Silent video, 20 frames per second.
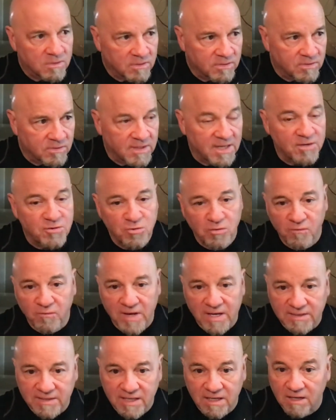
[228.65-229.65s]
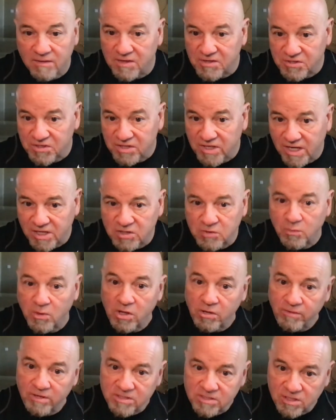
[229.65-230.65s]
then you'll find out on the sixth,
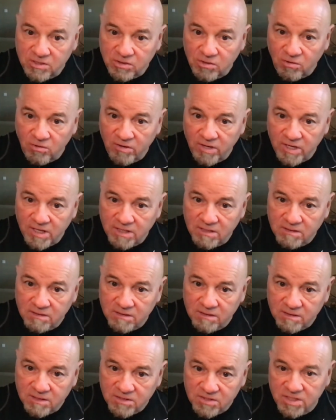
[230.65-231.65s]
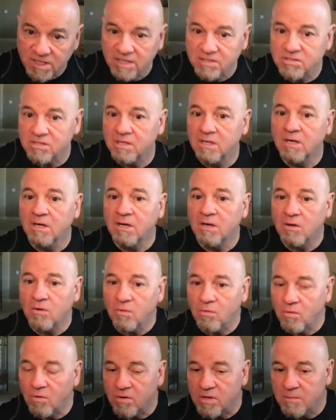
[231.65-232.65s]
whether it's the Dorian sixth
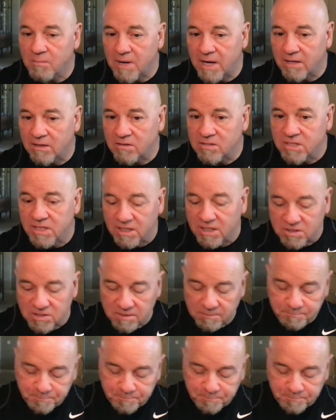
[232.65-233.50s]
or the minor sixth.